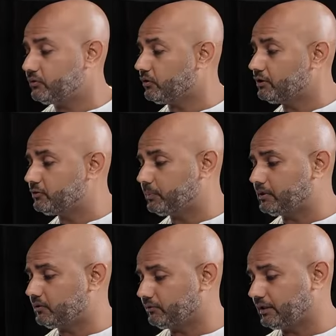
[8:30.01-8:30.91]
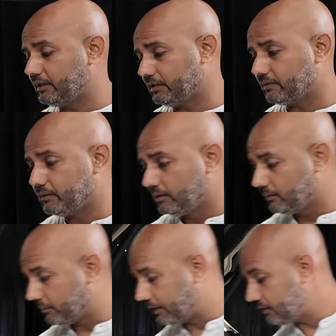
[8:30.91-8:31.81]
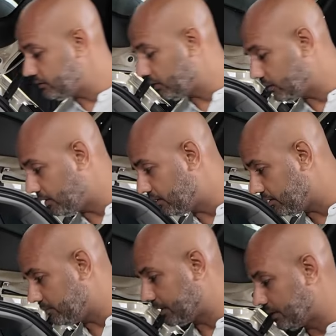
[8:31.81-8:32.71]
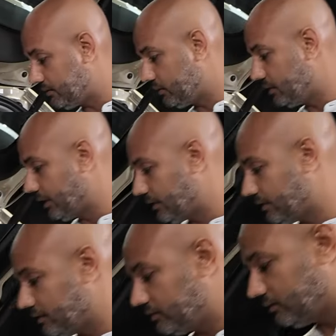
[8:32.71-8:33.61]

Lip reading: storage space over here. But that's not all, because you get this